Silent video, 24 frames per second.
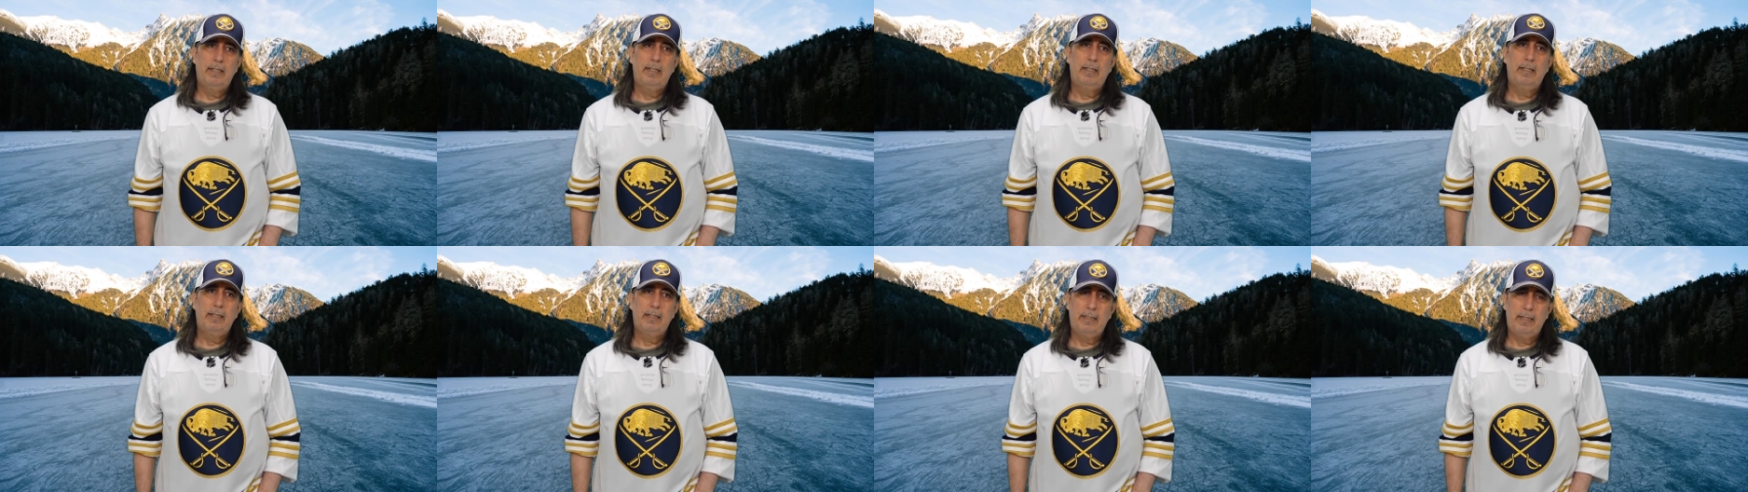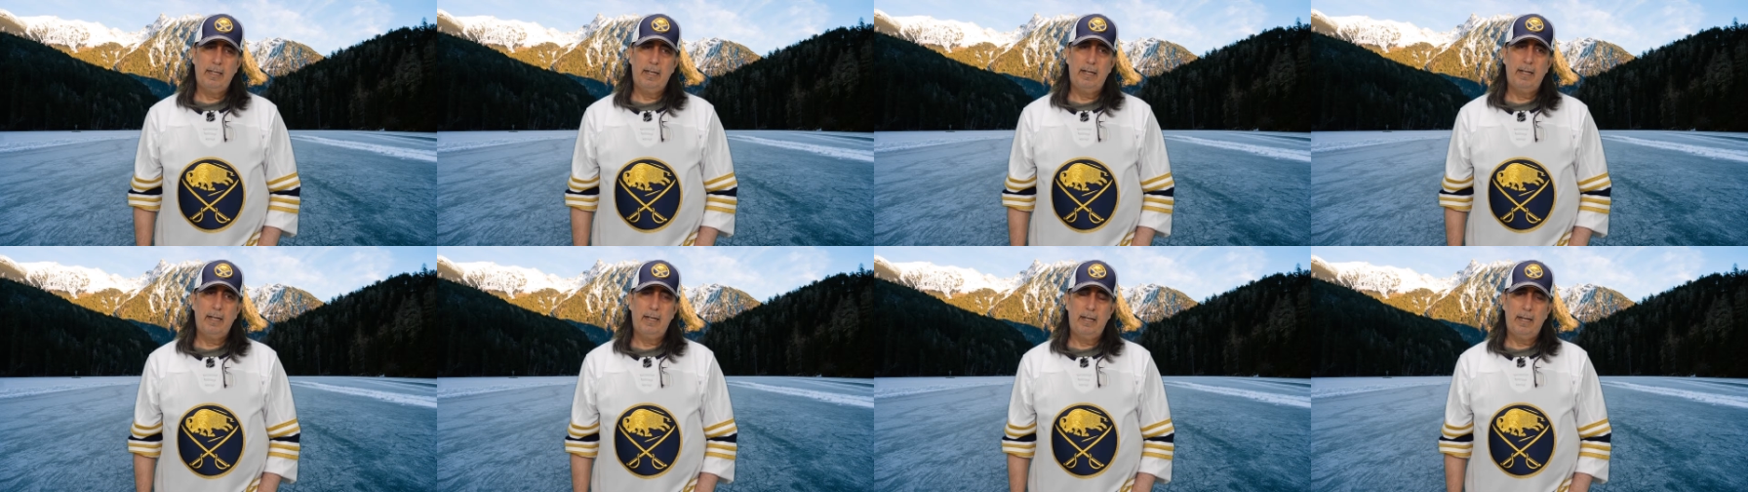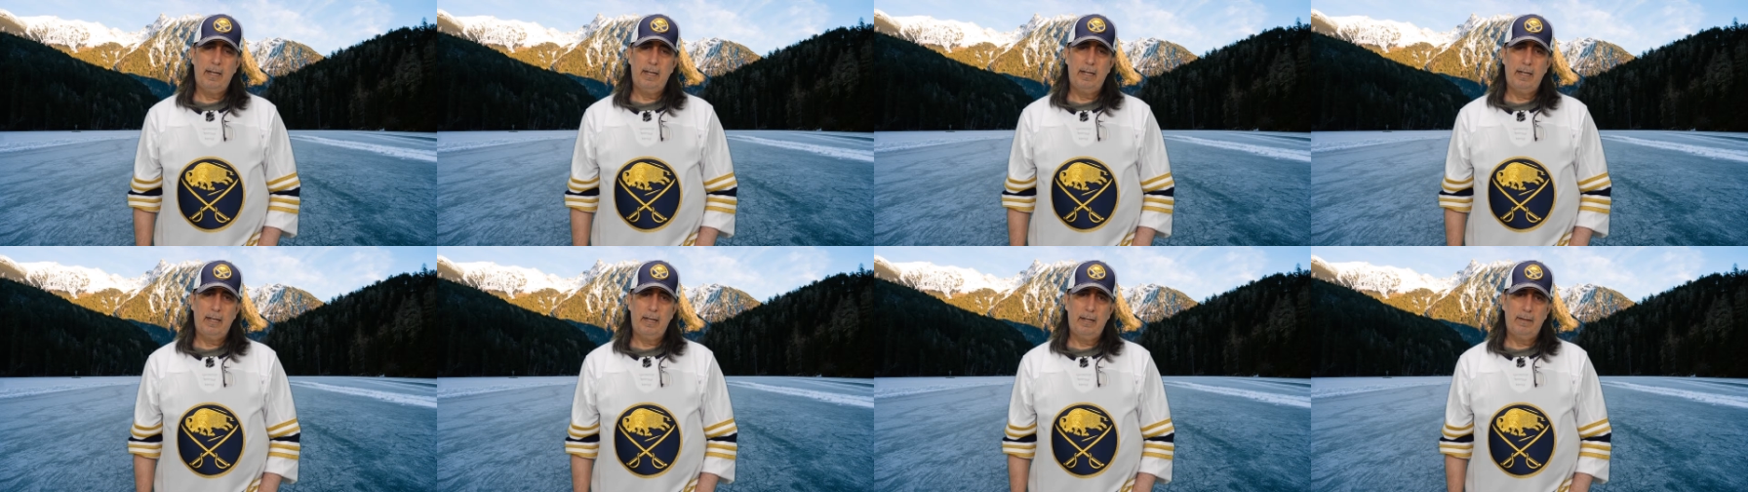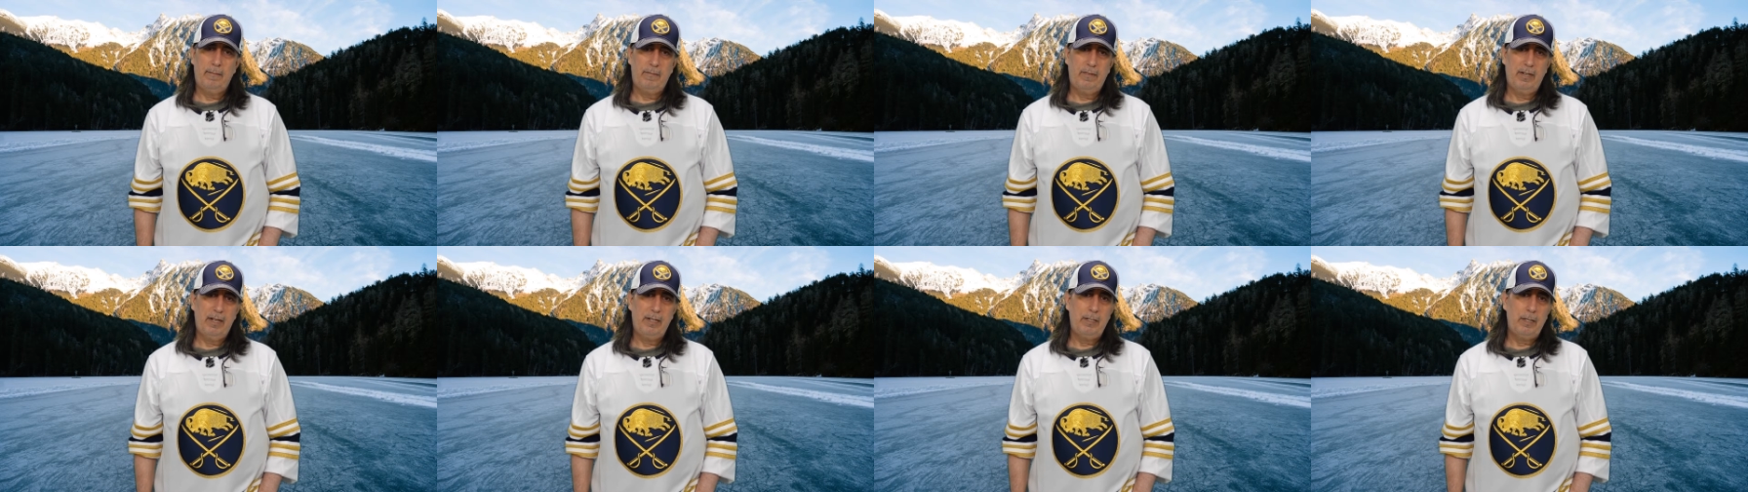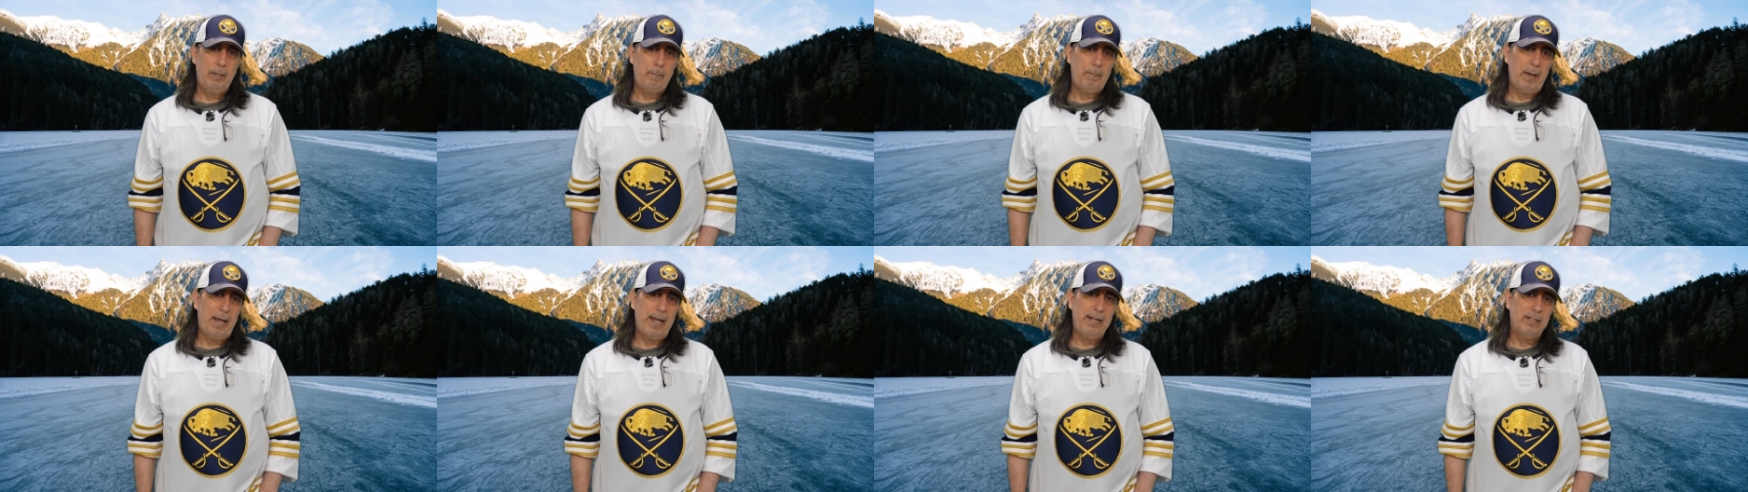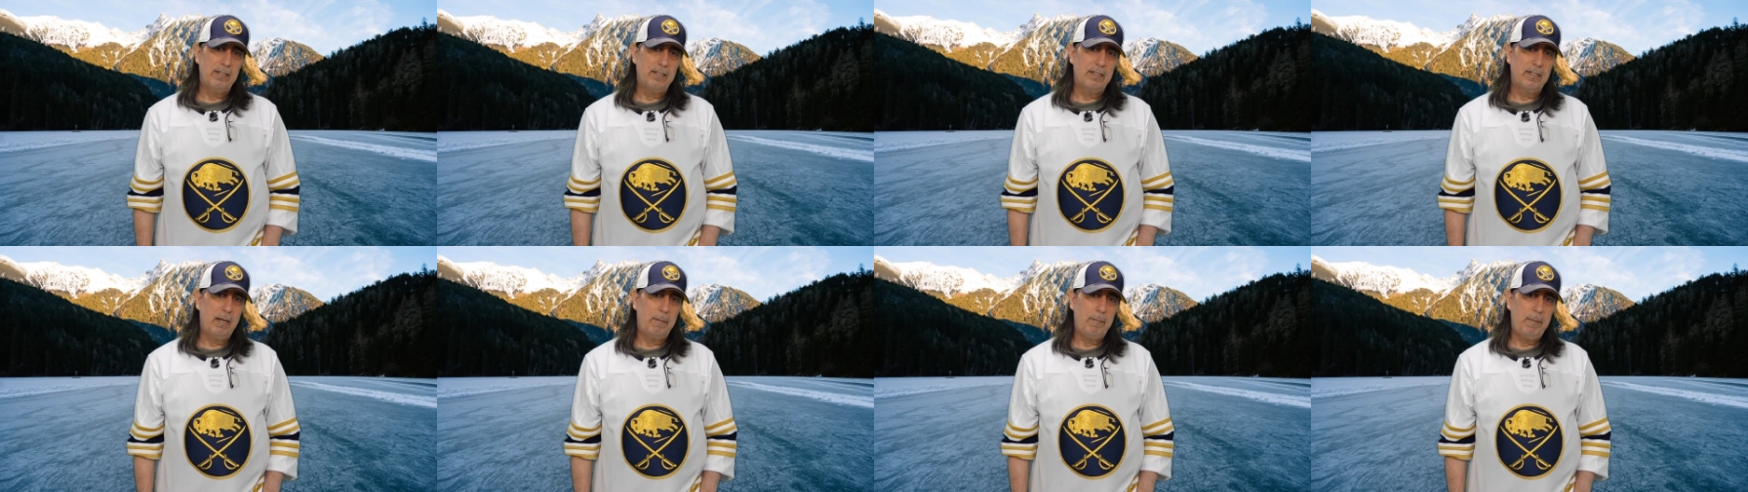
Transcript: it depends.